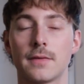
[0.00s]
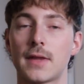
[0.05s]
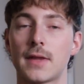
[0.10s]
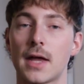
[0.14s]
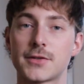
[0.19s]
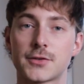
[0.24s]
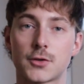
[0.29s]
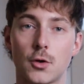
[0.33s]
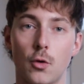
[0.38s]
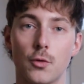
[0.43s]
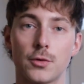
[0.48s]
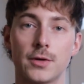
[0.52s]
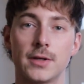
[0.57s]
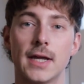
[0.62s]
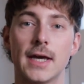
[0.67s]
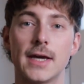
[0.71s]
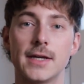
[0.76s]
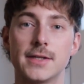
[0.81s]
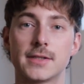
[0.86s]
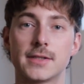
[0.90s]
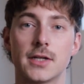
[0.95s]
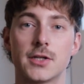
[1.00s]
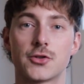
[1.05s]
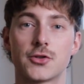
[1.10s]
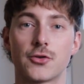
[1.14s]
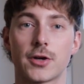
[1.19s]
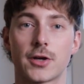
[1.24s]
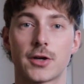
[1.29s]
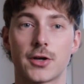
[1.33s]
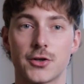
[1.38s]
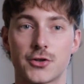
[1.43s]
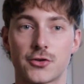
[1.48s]
That's called an
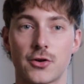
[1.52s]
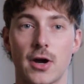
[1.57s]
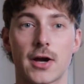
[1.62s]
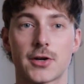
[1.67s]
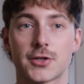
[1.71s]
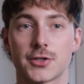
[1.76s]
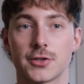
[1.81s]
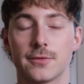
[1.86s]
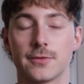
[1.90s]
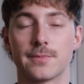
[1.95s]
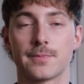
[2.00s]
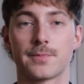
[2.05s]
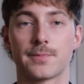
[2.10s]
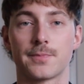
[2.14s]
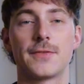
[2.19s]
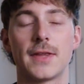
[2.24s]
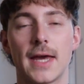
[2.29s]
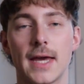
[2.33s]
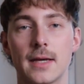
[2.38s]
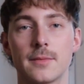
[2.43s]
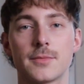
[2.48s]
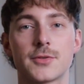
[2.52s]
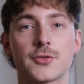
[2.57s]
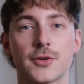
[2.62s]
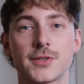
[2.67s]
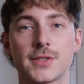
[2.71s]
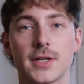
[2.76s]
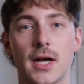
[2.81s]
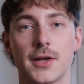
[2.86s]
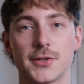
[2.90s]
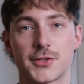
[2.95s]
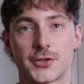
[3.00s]
eccentric contraction. If the
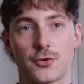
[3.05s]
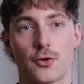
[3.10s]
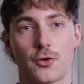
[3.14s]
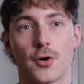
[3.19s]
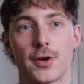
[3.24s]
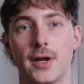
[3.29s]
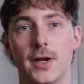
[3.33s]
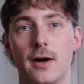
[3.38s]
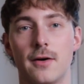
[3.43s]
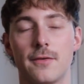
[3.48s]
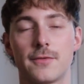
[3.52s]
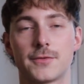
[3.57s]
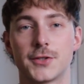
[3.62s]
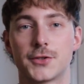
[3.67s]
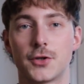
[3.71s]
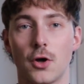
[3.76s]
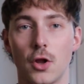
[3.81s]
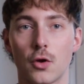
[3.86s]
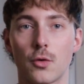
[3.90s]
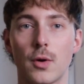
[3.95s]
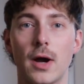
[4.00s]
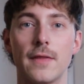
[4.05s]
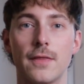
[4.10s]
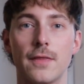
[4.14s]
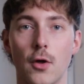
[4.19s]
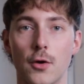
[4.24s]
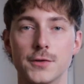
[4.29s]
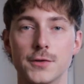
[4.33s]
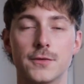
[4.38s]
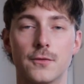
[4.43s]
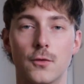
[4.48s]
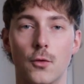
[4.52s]
hamstrings aren't strong enough to tolerate
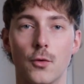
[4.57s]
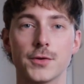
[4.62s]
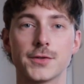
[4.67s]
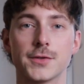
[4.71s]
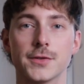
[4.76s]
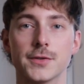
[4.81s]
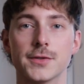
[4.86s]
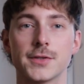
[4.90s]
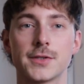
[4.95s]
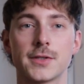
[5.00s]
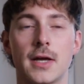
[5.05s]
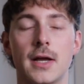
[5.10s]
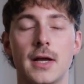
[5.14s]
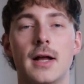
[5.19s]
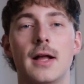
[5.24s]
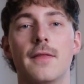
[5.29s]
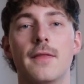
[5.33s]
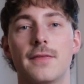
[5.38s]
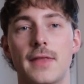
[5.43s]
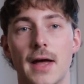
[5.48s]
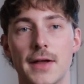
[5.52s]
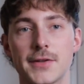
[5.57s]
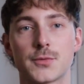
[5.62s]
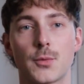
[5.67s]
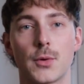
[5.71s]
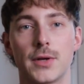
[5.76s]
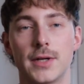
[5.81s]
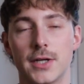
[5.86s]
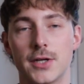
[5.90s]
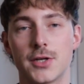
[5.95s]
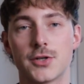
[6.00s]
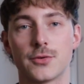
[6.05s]
those forces, that's
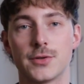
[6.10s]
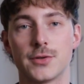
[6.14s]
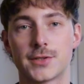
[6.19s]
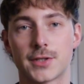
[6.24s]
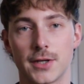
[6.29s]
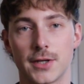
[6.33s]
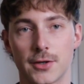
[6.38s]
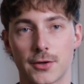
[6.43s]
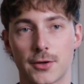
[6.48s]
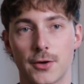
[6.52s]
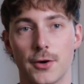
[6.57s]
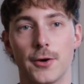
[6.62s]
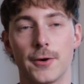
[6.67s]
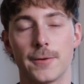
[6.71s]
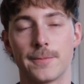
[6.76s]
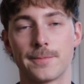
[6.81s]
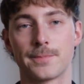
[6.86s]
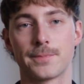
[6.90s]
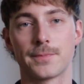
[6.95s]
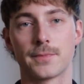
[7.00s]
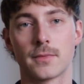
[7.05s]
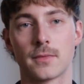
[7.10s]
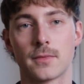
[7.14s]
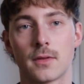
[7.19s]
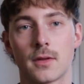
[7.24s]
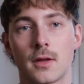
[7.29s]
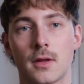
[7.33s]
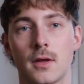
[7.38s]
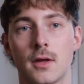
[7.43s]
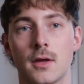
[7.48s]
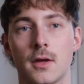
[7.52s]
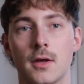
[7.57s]
when injuries can occur.
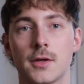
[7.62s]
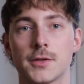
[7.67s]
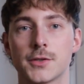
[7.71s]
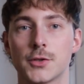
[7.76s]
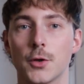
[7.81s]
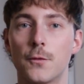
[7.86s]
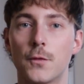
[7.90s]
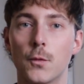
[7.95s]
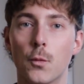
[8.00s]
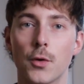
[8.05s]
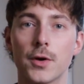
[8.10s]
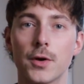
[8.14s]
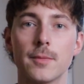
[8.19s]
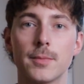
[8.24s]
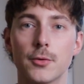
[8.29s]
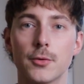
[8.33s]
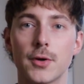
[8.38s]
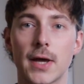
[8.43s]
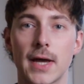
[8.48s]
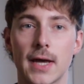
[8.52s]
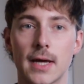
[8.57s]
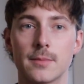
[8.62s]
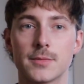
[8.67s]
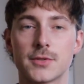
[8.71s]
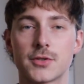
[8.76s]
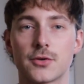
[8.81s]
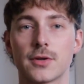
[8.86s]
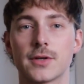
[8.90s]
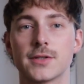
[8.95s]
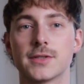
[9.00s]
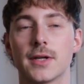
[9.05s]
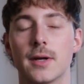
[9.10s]
So if we want to build
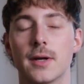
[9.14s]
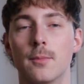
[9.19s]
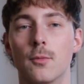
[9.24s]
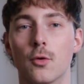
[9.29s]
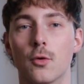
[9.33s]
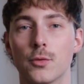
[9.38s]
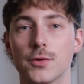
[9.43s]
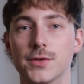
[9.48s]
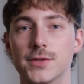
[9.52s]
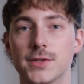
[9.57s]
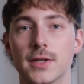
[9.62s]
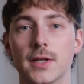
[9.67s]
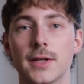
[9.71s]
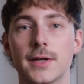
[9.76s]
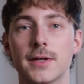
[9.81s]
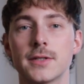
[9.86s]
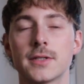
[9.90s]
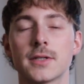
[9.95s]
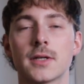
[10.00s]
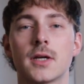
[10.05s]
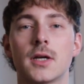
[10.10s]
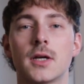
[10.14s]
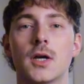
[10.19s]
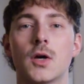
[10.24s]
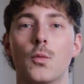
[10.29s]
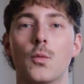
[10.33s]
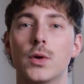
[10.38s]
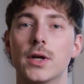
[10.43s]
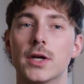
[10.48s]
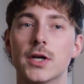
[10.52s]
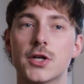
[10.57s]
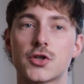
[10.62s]
hamstrings that are more resilient,
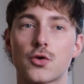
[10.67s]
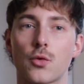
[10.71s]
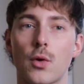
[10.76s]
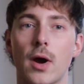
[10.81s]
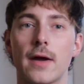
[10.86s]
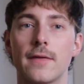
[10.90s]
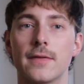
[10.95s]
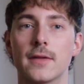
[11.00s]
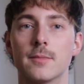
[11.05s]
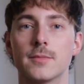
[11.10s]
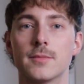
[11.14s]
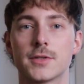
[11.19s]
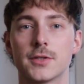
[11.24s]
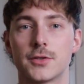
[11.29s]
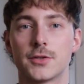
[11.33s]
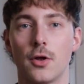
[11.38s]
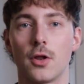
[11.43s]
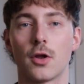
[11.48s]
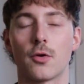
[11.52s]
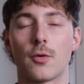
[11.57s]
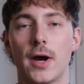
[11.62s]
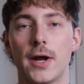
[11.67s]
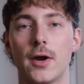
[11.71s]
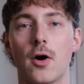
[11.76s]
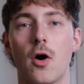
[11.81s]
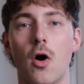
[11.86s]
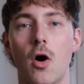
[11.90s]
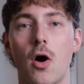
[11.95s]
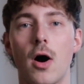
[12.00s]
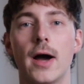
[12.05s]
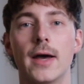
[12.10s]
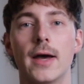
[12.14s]
we need to train them to tolerate
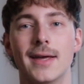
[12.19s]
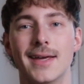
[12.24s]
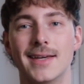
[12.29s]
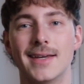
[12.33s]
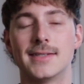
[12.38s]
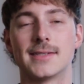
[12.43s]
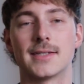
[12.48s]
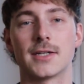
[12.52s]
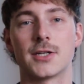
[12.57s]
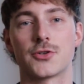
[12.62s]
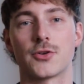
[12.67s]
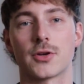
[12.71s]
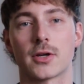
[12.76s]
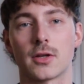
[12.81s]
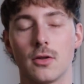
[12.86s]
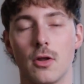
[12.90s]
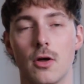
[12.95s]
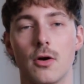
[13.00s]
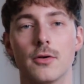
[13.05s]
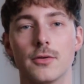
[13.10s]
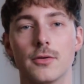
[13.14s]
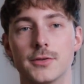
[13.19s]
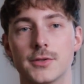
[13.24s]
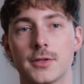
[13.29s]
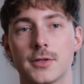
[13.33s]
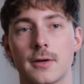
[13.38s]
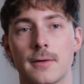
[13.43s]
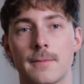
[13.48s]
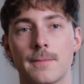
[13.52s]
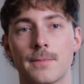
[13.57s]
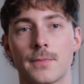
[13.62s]
high eccentric loads.